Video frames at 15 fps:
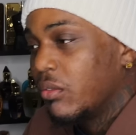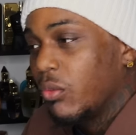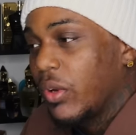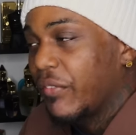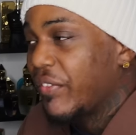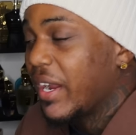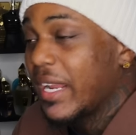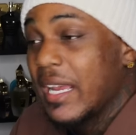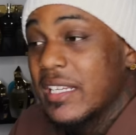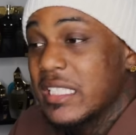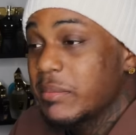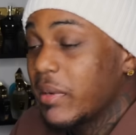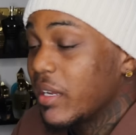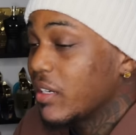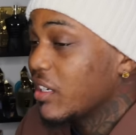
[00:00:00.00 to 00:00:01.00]
if I got
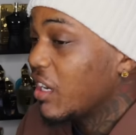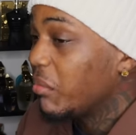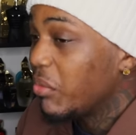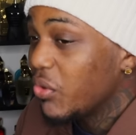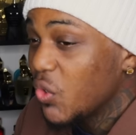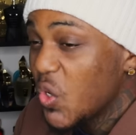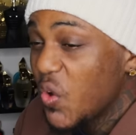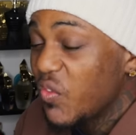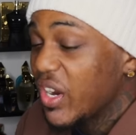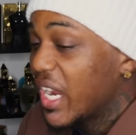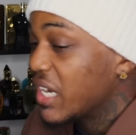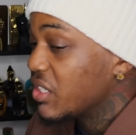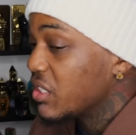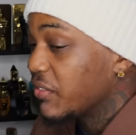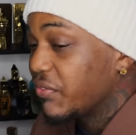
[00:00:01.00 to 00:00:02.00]
somebody coming over,
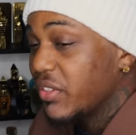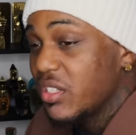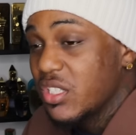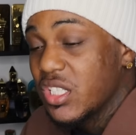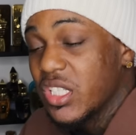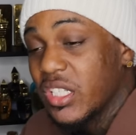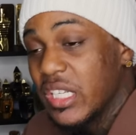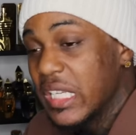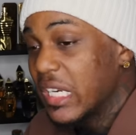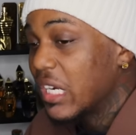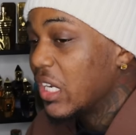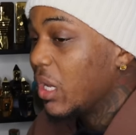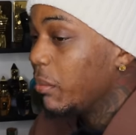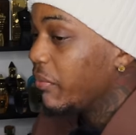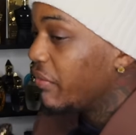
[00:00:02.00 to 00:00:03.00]
I just finished
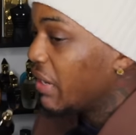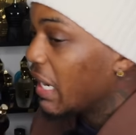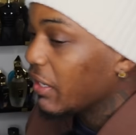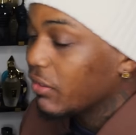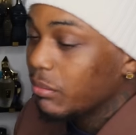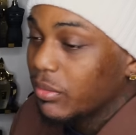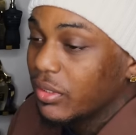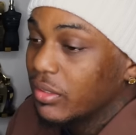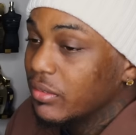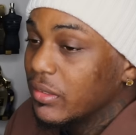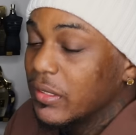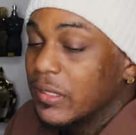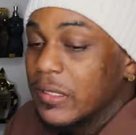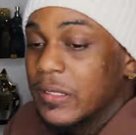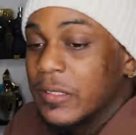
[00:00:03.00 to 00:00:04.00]
cleaning up, vacuuming,
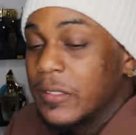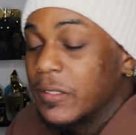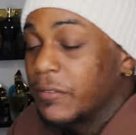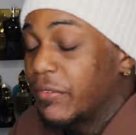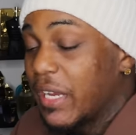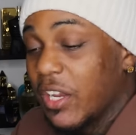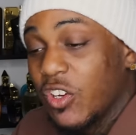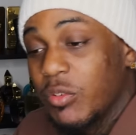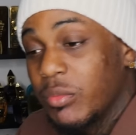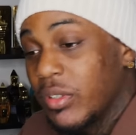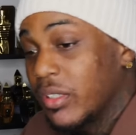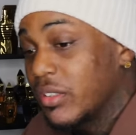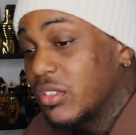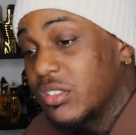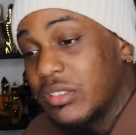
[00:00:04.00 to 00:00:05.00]

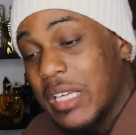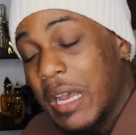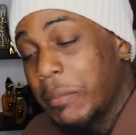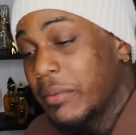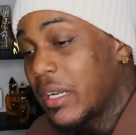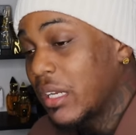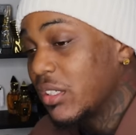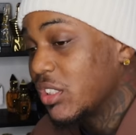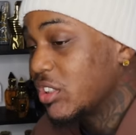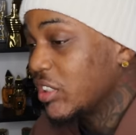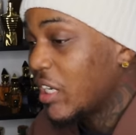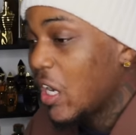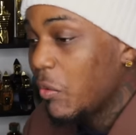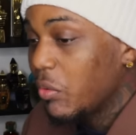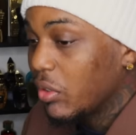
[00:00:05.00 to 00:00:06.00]
hopping out the
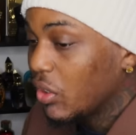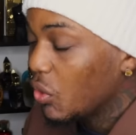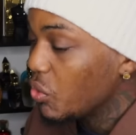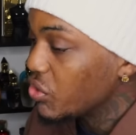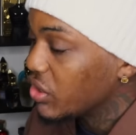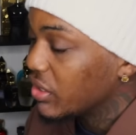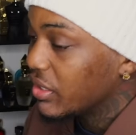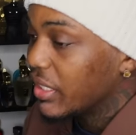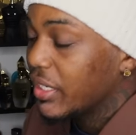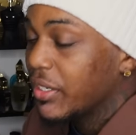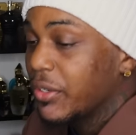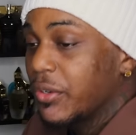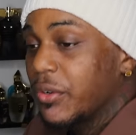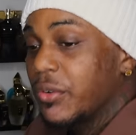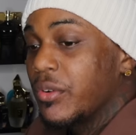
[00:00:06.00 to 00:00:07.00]
shower, lotion
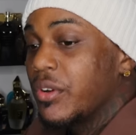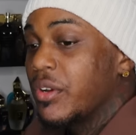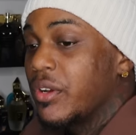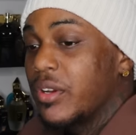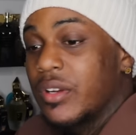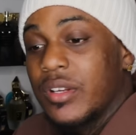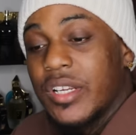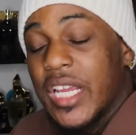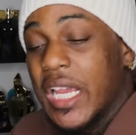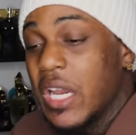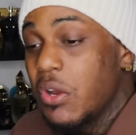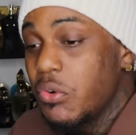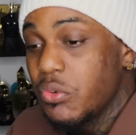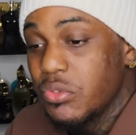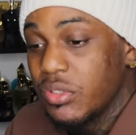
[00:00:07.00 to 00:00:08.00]
down,
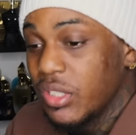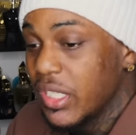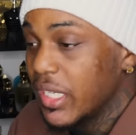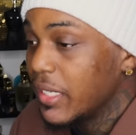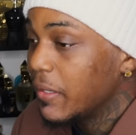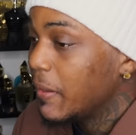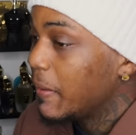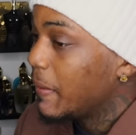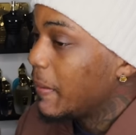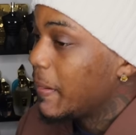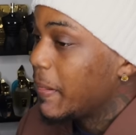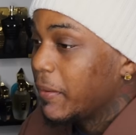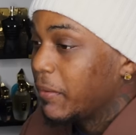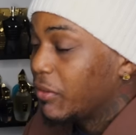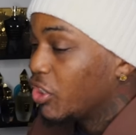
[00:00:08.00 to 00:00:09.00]
candles lit,
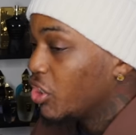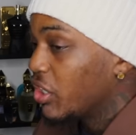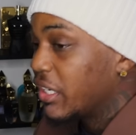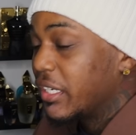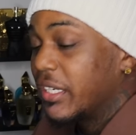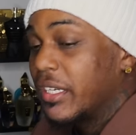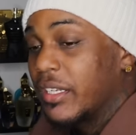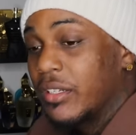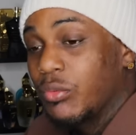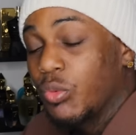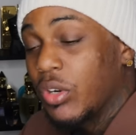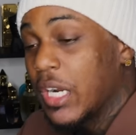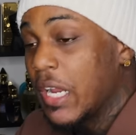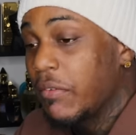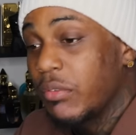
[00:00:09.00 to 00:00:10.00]
cooking,
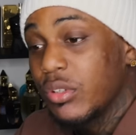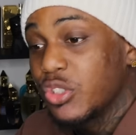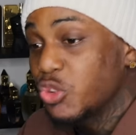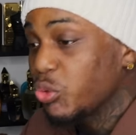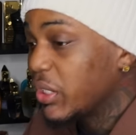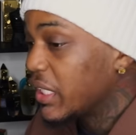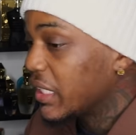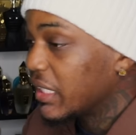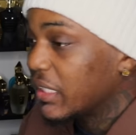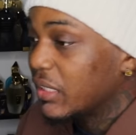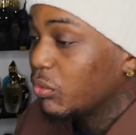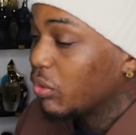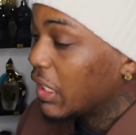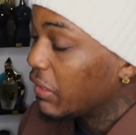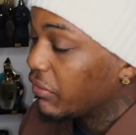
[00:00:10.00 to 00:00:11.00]
whatever,
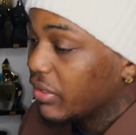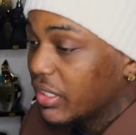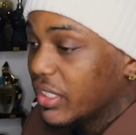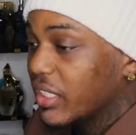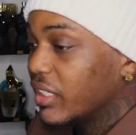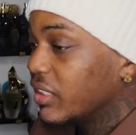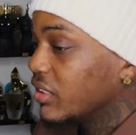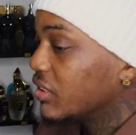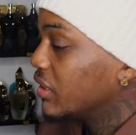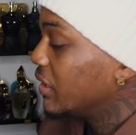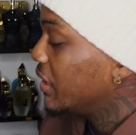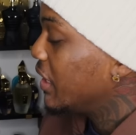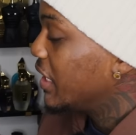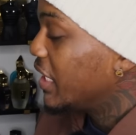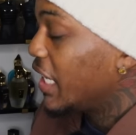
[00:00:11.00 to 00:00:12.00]
drinking, whatever the case,
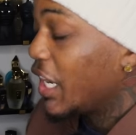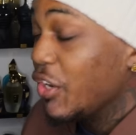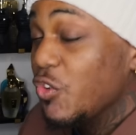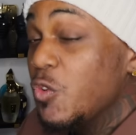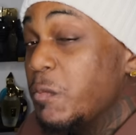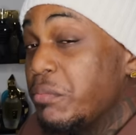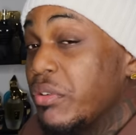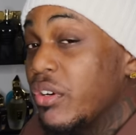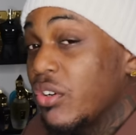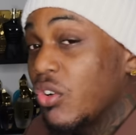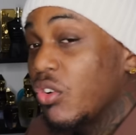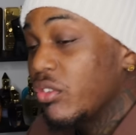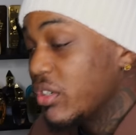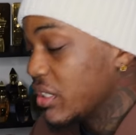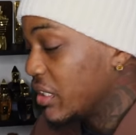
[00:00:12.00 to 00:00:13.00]
and you put
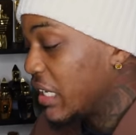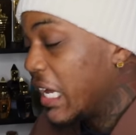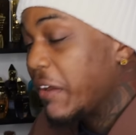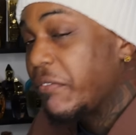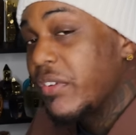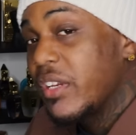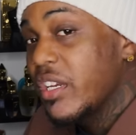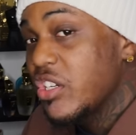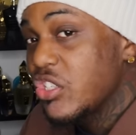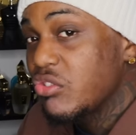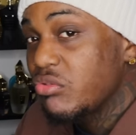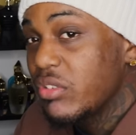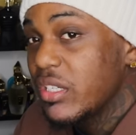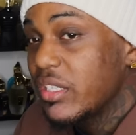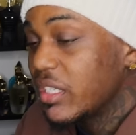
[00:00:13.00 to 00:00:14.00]
on this Lafayette
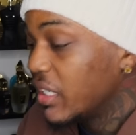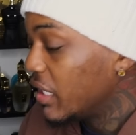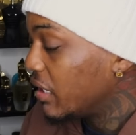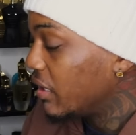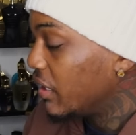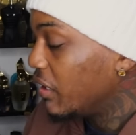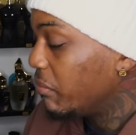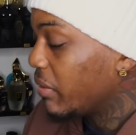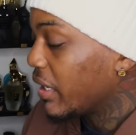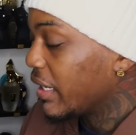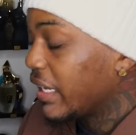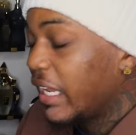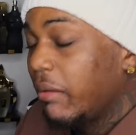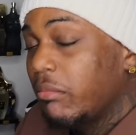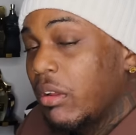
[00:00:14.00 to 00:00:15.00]
Street DNA by
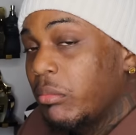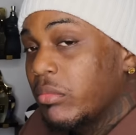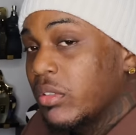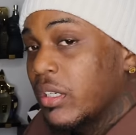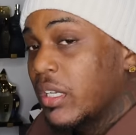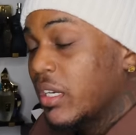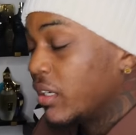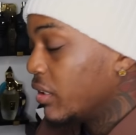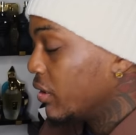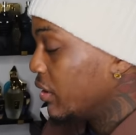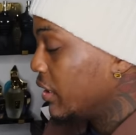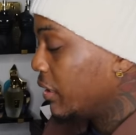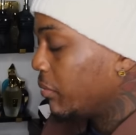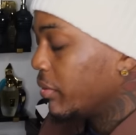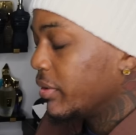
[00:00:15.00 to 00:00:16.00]
Game Number 9,
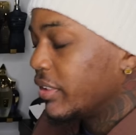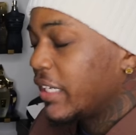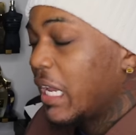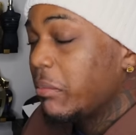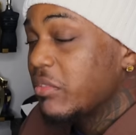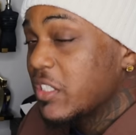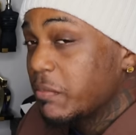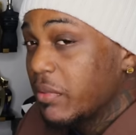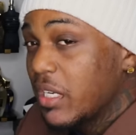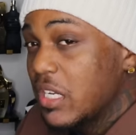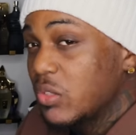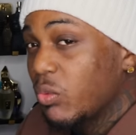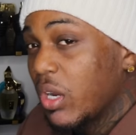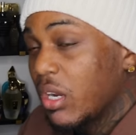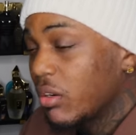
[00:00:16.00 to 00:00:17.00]
got my Game of
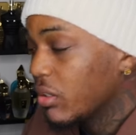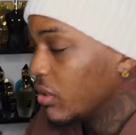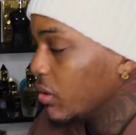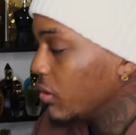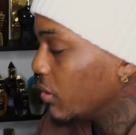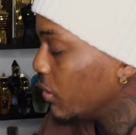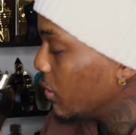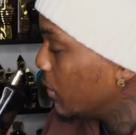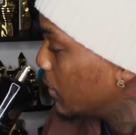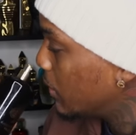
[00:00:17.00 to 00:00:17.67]
Spades Wild Card.